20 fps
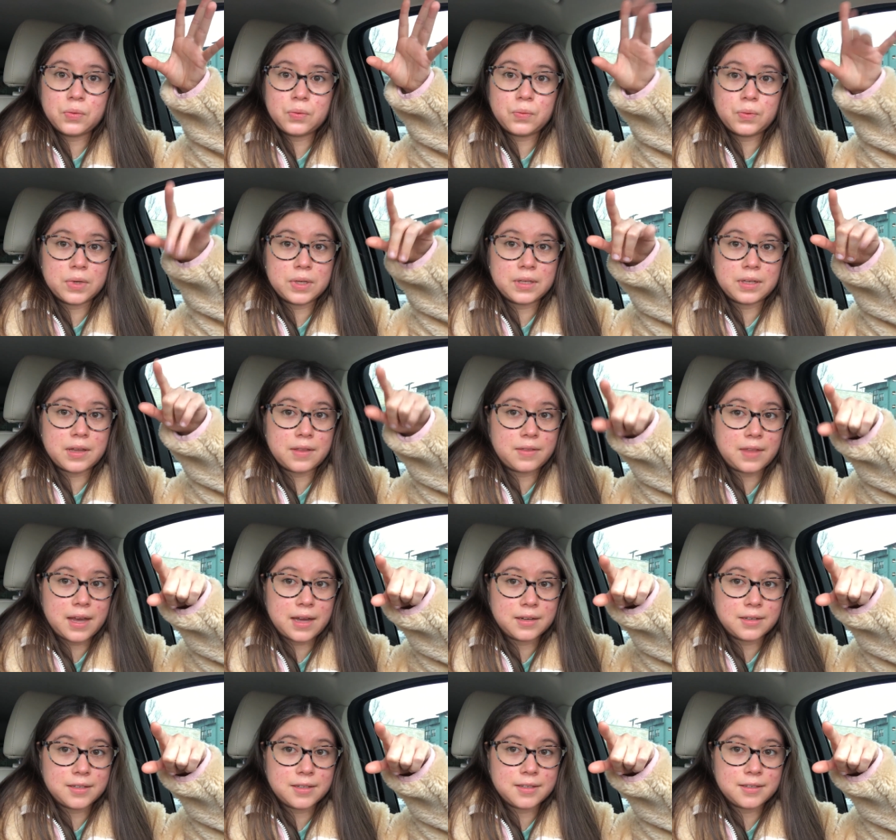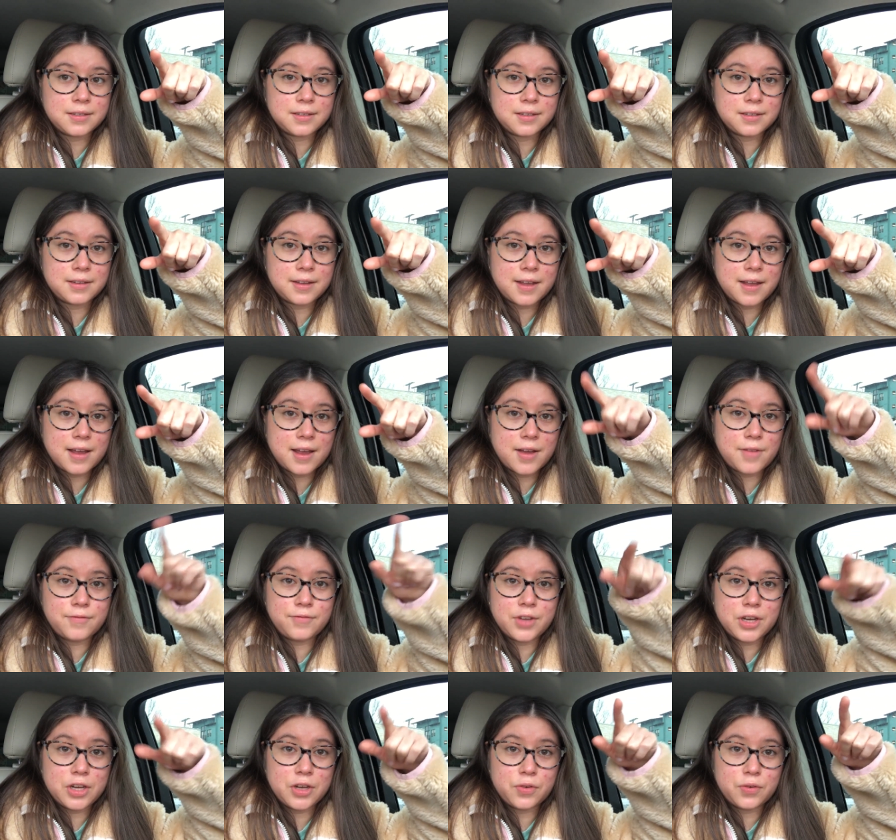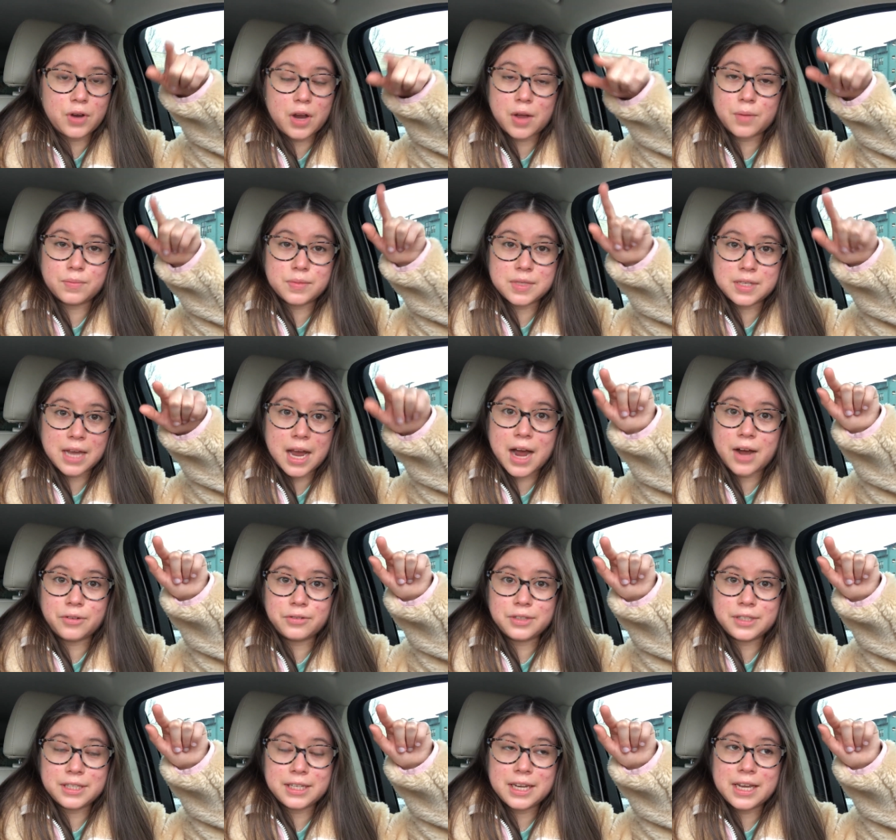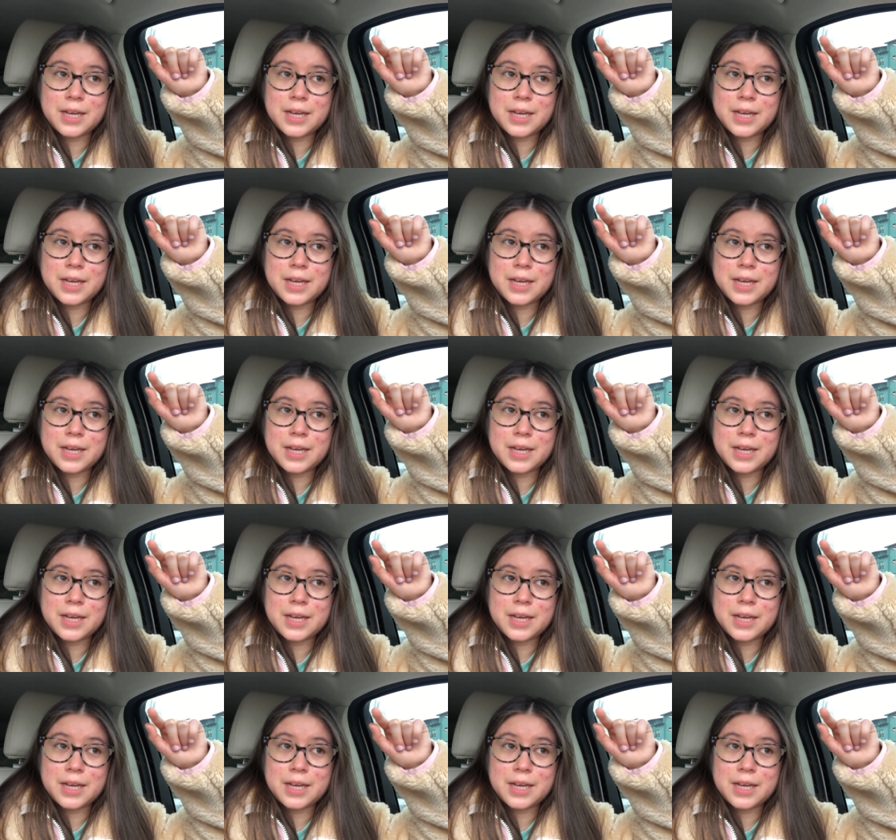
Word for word: when that video comes out.